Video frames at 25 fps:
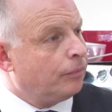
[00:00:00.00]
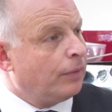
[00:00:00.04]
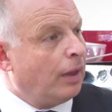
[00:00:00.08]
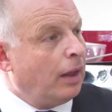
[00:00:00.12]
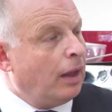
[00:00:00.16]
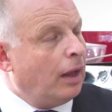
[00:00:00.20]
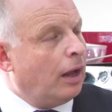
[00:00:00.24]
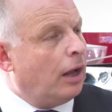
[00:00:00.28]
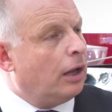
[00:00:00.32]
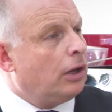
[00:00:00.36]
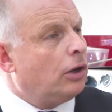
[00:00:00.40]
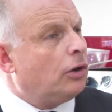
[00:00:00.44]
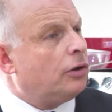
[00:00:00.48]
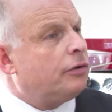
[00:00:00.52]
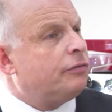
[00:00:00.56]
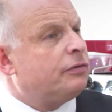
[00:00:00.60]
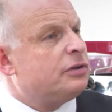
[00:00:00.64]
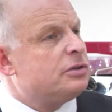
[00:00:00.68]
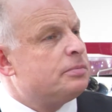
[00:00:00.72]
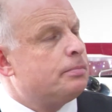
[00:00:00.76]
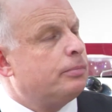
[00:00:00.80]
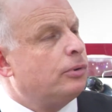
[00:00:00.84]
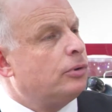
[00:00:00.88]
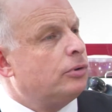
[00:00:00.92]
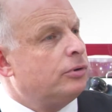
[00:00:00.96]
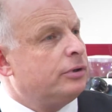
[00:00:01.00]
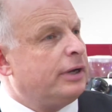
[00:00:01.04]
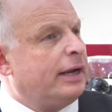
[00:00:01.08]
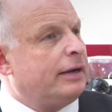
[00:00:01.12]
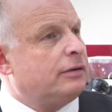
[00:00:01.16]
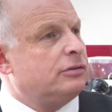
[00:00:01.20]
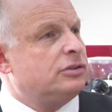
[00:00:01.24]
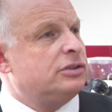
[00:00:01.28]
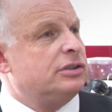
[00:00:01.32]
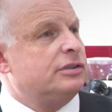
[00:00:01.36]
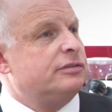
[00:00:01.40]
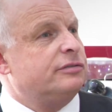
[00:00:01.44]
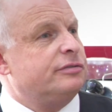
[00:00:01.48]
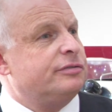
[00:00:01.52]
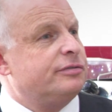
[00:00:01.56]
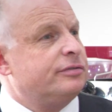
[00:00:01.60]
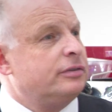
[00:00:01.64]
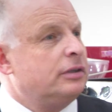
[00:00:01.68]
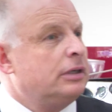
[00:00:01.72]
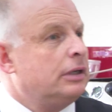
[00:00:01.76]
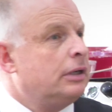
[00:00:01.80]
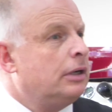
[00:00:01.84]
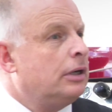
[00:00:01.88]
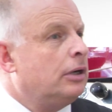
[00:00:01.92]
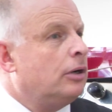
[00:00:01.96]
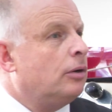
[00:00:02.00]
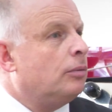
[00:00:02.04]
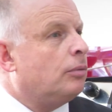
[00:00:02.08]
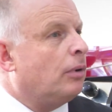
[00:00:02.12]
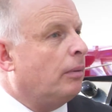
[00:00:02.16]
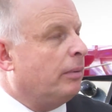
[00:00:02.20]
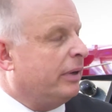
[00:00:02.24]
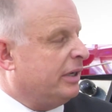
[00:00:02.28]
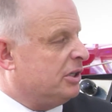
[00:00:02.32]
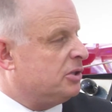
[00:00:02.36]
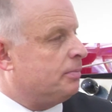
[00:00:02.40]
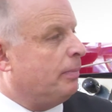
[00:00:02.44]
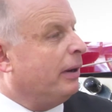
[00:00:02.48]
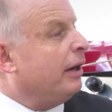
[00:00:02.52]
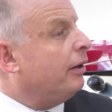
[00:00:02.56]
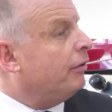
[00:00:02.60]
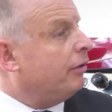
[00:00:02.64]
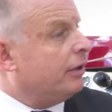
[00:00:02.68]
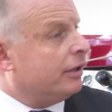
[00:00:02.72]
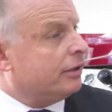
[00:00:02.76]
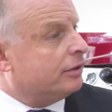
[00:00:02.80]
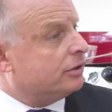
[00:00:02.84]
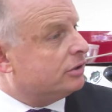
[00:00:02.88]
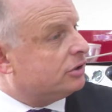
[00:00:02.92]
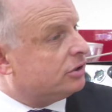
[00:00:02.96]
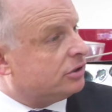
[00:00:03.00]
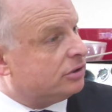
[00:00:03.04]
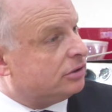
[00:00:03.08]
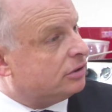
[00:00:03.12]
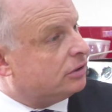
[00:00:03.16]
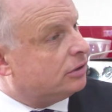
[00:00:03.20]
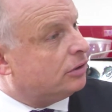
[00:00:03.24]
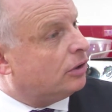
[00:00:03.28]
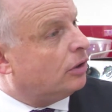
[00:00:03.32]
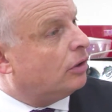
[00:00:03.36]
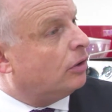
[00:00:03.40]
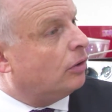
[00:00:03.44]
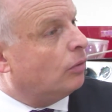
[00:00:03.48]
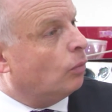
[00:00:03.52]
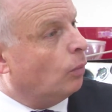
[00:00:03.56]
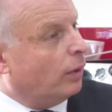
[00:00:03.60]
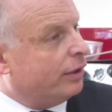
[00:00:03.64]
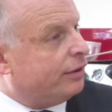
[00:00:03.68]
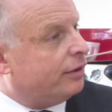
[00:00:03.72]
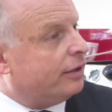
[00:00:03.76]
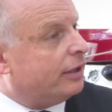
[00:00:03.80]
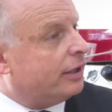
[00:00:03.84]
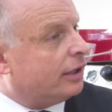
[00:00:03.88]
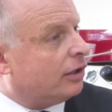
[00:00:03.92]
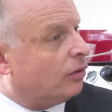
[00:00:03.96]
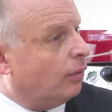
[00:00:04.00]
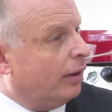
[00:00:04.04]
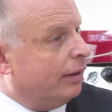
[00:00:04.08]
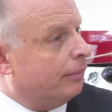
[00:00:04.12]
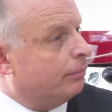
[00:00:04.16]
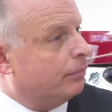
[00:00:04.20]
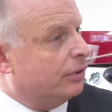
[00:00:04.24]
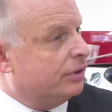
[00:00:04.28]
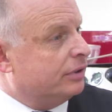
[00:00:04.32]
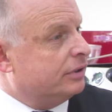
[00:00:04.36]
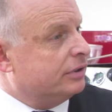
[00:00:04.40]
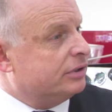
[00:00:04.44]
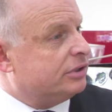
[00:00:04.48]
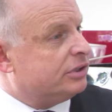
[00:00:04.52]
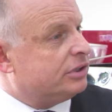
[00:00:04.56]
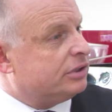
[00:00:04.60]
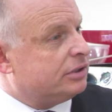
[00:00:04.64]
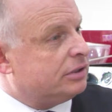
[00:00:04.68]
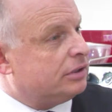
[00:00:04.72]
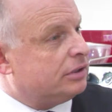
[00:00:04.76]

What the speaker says: A lot of it's born out of experience with the equipment.